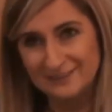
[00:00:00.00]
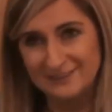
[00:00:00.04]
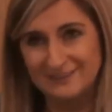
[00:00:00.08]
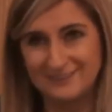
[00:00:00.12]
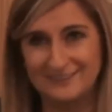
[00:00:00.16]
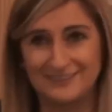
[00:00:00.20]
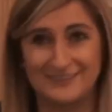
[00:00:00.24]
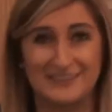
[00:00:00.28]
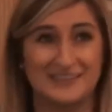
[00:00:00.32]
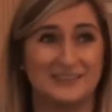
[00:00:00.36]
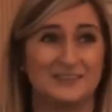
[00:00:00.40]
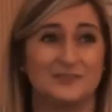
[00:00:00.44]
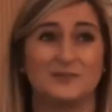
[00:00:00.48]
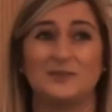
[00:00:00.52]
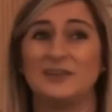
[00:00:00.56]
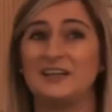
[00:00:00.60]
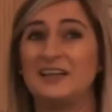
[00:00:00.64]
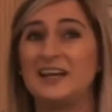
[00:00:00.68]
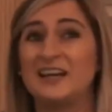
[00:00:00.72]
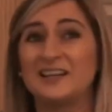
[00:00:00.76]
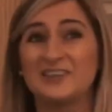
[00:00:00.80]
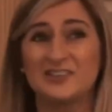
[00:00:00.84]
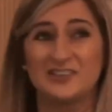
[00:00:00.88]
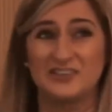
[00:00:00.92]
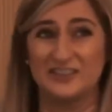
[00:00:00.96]
I'm like, well,
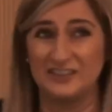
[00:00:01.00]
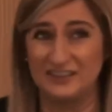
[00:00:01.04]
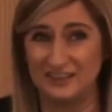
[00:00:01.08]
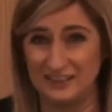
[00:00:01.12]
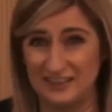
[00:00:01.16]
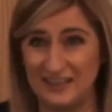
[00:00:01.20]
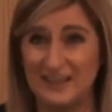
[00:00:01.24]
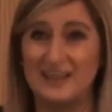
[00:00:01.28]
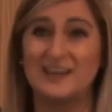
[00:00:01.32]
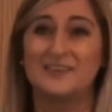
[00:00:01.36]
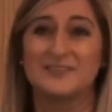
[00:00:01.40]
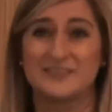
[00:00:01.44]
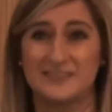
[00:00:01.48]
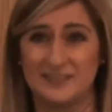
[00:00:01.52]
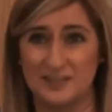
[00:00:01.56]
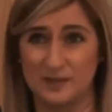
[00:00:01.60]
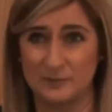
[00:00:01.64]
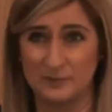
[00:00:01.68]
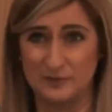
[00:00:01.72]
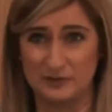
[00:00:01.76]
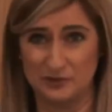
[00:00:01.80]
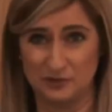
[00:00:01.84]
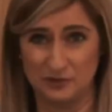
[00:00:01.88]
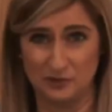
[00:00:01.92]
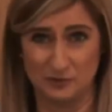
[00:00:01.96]
actually, you have slept
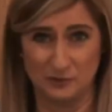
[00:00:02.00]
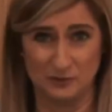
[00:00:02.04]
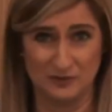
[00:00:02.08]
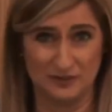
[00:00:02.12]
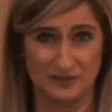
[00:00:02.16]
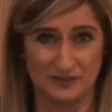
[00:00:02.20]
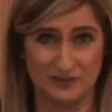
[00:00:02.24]
in 2 months